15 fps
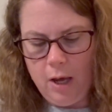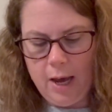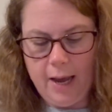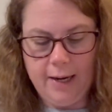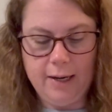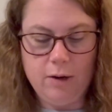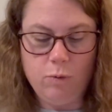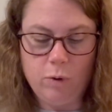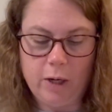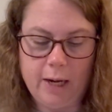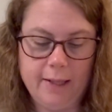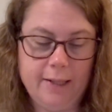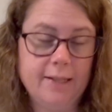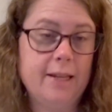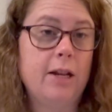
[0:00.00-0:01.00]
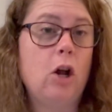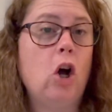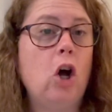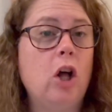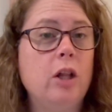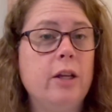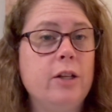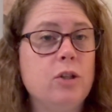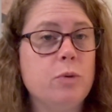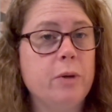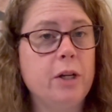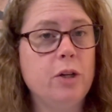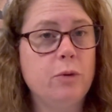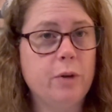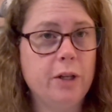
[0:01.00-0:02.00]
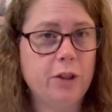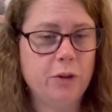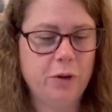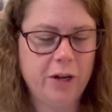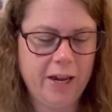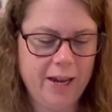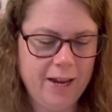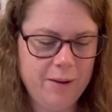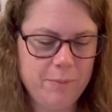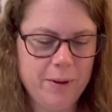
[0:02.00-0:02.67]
I didn't work on this at all in 2023,